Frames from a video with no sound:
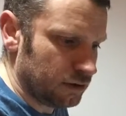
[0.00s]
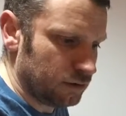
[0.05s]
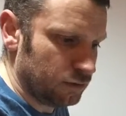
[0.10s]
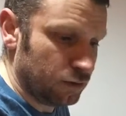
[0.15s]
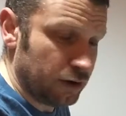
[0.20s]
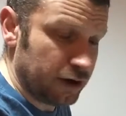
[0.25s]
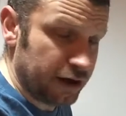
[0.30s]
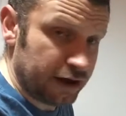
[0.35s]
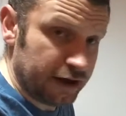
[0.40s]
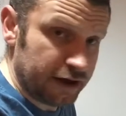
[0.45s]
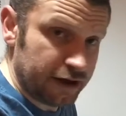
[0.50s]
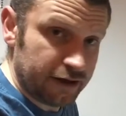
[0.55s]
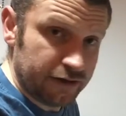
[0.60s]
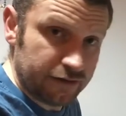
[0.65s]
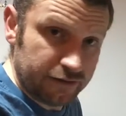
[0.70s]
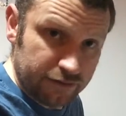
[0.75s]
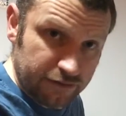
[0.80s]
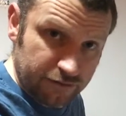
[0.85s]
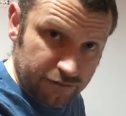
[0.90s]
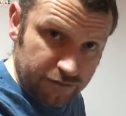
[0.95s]
where
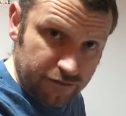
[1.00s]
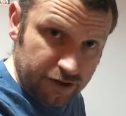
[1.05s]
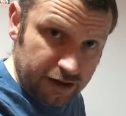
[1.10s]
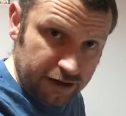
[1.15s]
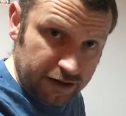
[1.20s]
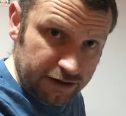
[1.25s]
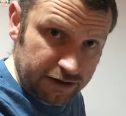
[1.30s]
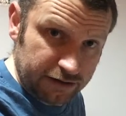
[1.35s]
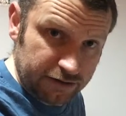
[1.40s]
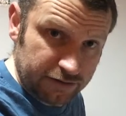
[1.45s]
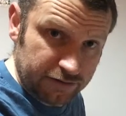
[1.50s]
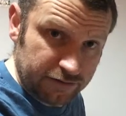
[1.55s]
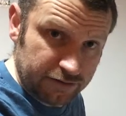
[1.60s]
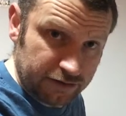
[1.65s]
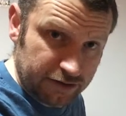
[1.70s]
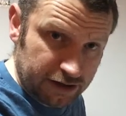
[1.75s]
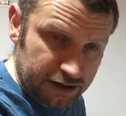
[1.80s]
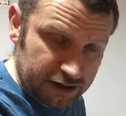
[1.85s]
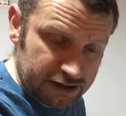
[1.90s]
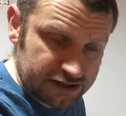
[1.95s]
the vent for
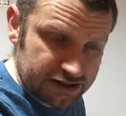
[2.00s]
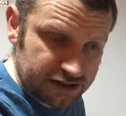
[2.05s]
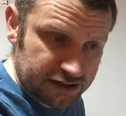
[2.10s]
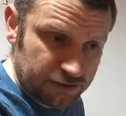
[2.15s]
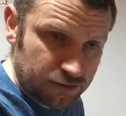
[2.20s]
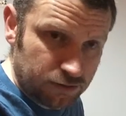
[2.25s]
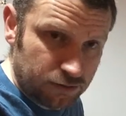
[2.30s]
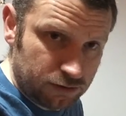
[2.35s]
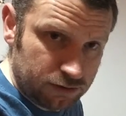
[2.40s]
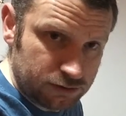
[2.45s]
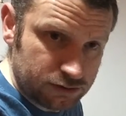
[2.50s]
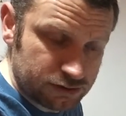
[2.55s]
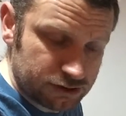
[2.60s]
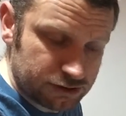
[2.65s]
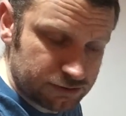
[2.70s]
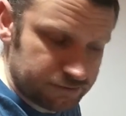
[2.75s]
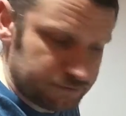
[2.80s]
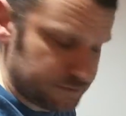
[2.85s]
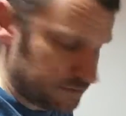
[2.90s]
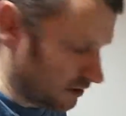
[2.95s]
the AC was,